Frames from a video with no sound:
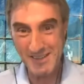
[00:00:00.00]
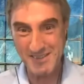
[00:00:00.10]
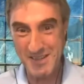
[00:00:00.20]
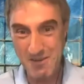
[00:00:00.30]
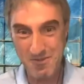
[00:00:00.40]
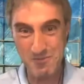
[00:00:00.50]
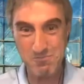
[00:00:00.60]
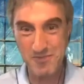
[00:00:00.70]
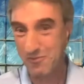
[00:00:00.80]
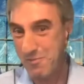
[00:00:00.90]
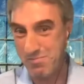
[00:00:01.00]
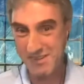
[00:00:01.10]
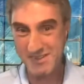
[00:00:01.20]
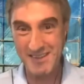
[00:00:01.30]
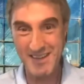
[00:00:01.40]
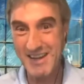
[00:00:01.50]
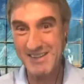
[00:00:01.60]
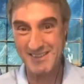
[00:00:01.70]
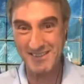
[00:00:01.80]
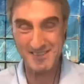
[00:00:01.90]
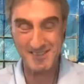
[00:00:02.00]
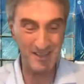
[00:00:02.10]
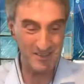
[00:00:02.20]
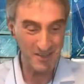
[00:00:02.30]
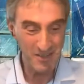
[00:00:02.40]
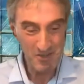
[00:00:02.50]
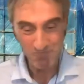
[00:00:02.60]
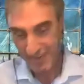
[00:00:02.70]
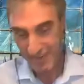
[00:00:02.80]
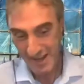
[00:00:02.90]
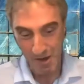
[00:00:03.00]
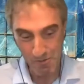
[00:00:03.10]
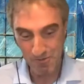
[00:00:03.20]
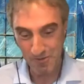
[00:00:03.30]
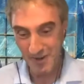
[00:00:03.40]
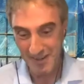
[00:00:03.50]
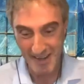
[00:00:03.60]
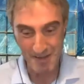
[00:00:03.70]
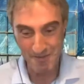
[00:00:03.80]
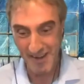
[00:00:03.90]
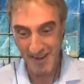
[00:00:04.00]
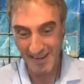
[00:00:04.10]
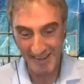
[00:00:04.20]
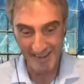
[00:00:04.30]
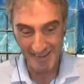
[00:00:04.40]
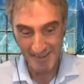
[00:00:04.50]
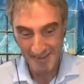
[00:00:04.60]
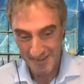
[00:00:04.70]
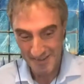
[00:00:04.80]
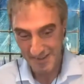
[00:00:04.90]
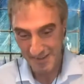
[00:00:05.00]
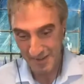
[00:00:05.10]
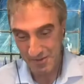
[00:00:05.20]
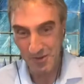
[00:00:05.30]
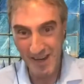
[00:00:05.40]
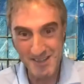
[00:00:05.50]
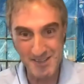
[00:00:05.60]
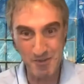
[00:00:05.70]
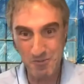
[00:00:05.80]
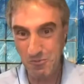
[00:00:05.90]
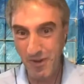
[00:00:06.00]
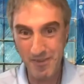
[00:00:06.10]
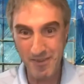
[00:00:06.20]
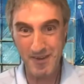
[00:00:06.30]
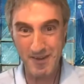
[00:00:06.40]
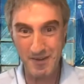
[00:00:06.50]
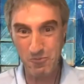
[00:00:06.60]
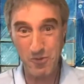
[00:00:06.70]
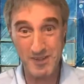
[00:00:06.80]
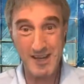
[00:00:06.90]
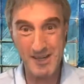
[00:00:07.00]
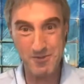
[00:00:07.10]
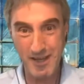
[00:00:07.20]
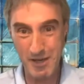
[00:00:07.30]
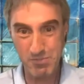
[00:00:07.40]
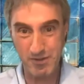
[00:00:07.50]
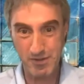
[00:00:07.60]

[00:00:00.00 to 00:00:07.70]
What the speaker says: different representations and in how far they have any connection with what actually happened?